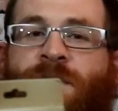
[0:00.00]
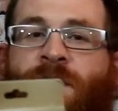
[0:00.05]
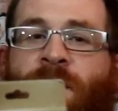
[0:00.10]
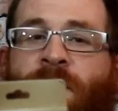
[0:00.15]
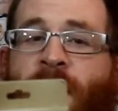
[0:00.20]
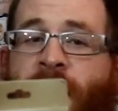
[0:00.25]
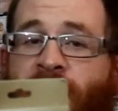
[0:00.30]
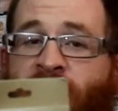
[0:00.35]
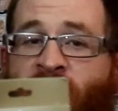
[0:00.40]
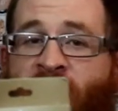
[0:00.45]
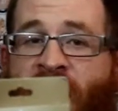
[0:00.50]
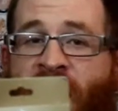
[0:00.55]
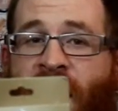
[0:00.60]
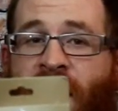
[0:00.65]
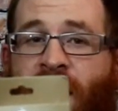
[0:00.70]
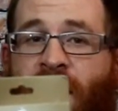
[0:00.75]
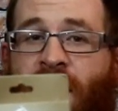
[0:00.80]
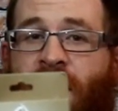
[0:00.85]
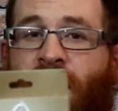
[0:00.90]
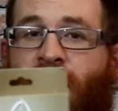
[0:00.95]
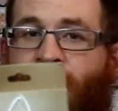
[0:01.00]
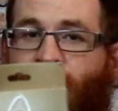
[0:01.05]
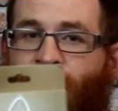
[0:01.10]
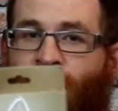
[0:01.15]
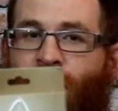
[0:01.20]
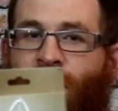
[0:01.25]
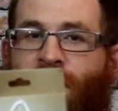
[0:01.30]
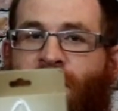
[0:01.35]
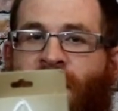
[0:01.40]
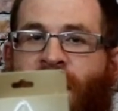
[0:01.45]
5-pack
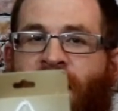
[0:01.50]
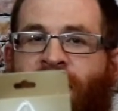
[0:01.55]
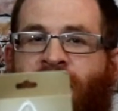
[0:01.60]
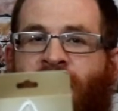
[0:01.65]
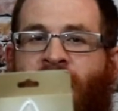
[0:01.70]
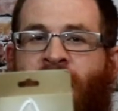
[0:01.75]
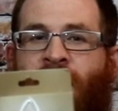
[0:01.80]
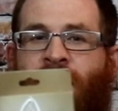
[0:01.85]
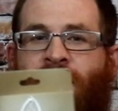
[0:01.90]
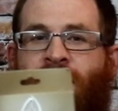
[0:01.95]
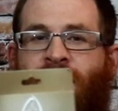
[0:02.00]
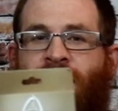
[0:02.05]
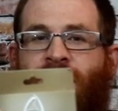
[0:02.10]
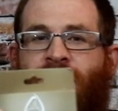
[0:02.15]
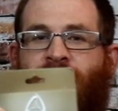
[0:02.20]
for $5.